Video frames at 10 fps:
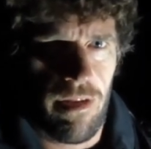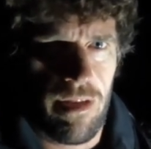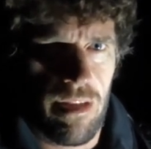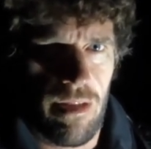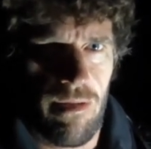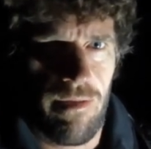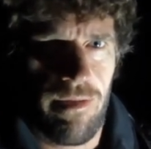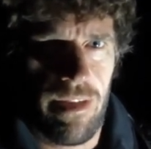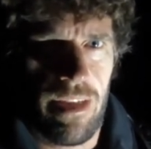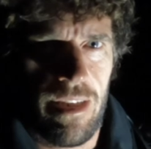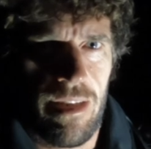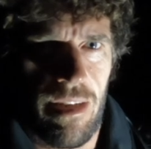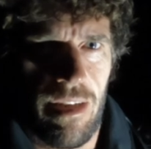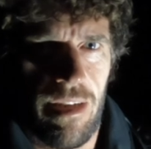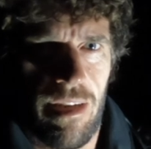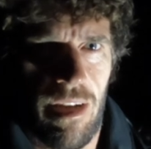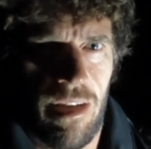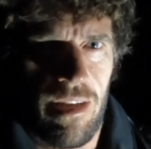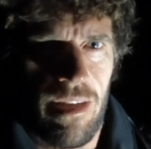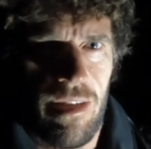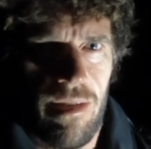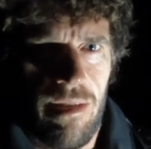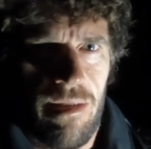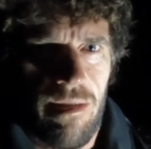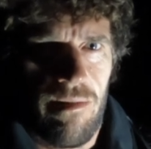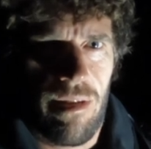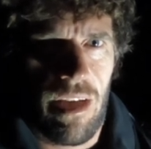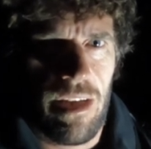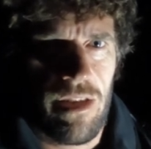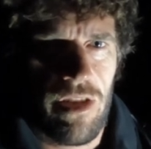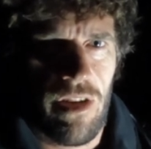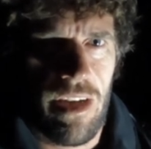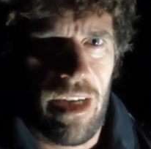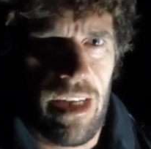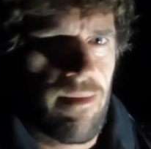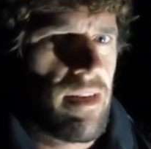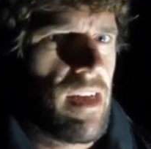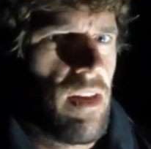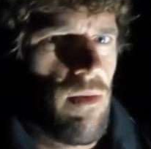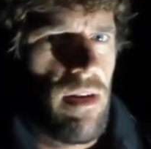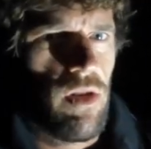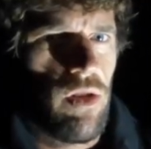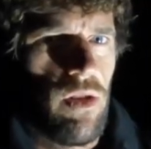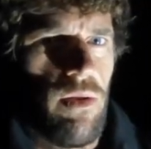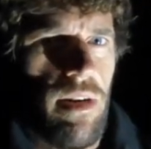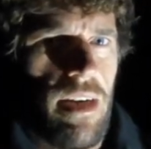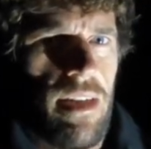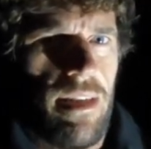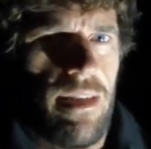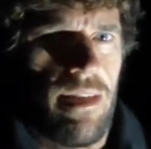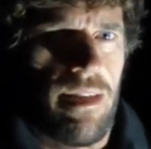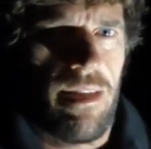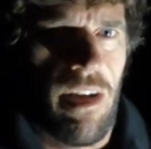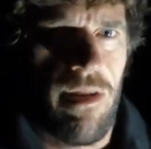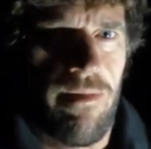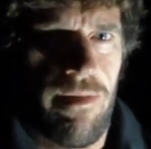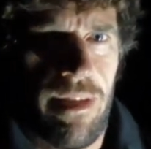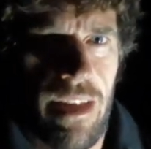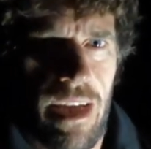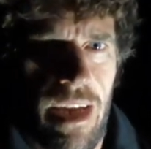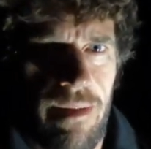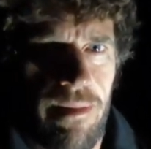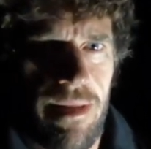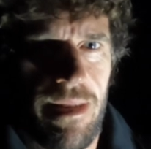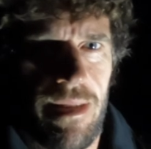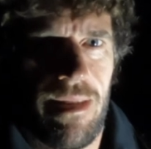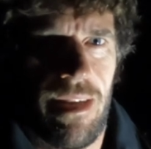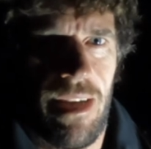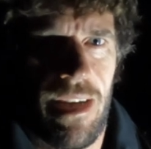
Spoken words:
first lure fish, so we're gonna try and get him another one on lure. Hopefully that happens.